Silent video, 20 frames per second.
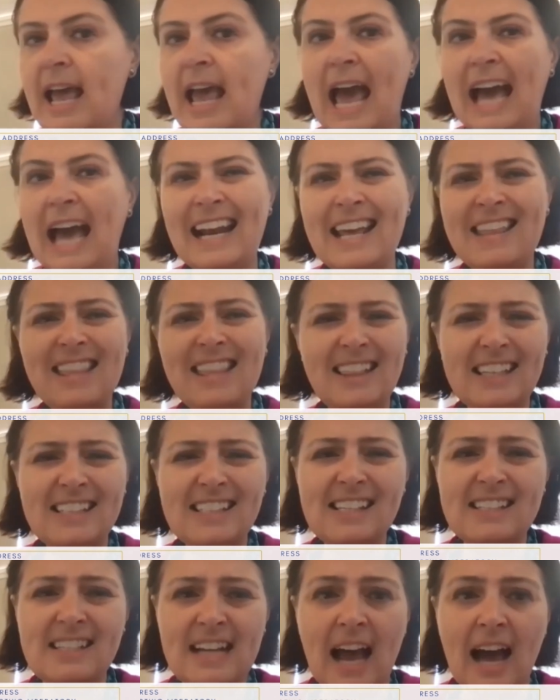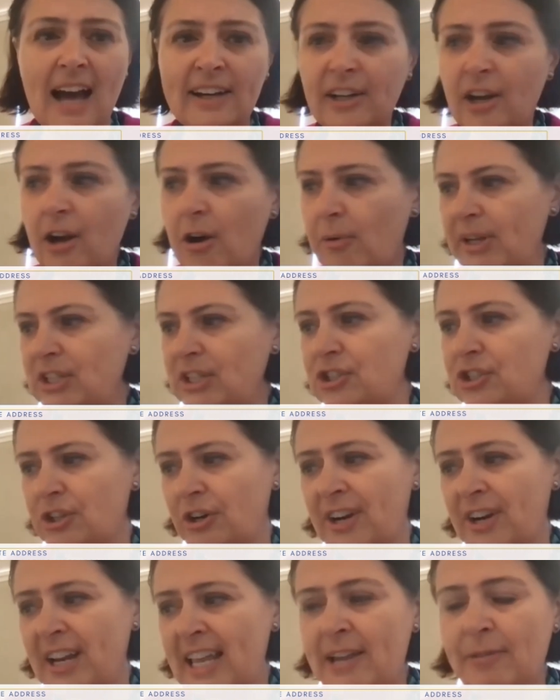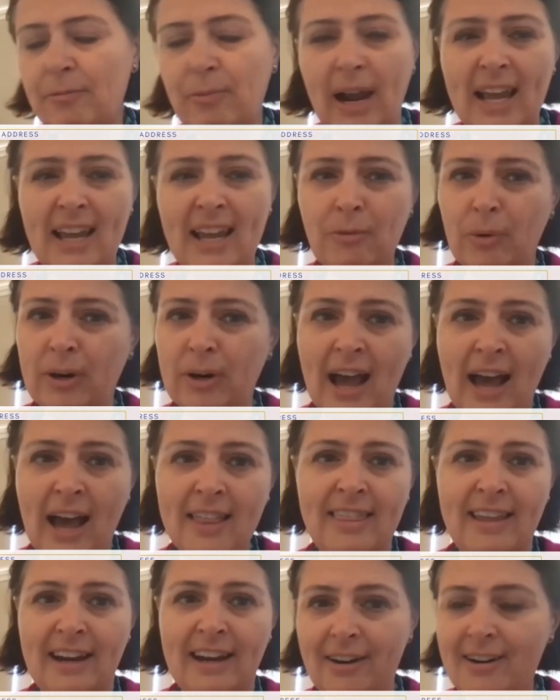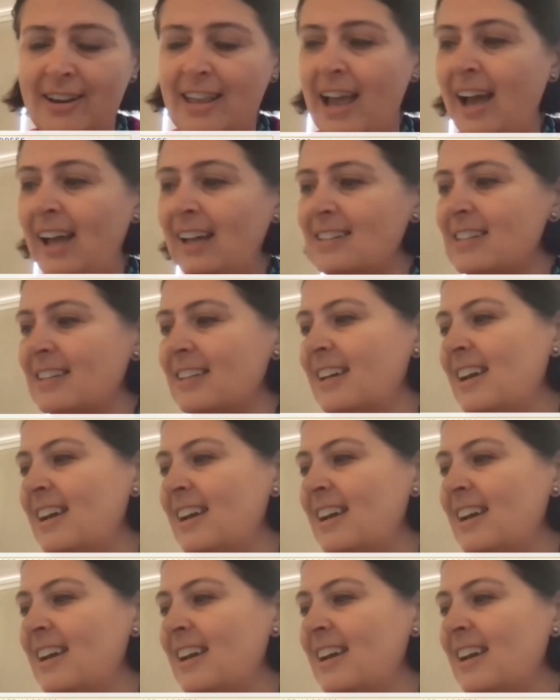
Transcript: And I think this is an ongoing journey, right? We're not there yet.